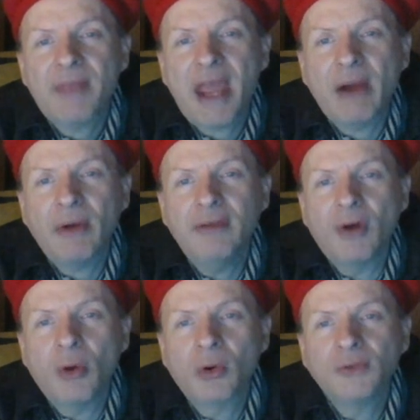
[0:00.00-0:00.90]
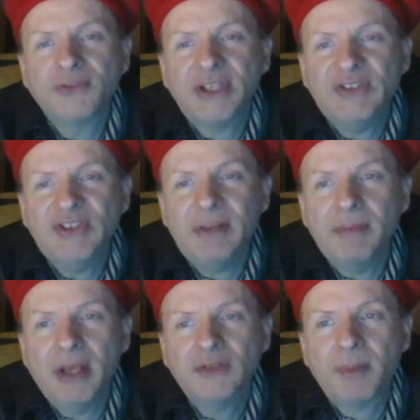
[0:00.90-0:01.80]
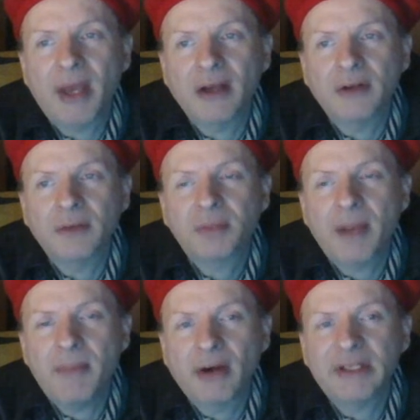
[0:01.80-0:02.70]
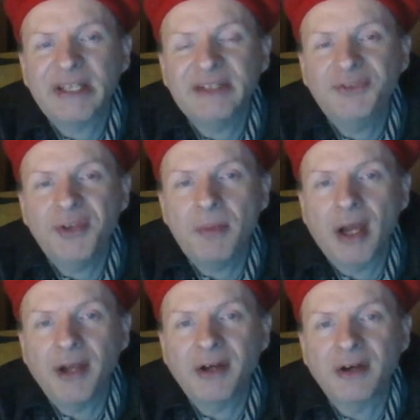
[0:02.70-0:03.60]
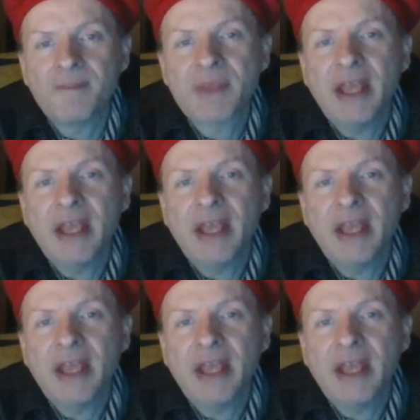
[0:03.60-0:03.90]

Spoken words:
airy vocals and a deep bass pattern, primarily in D minor,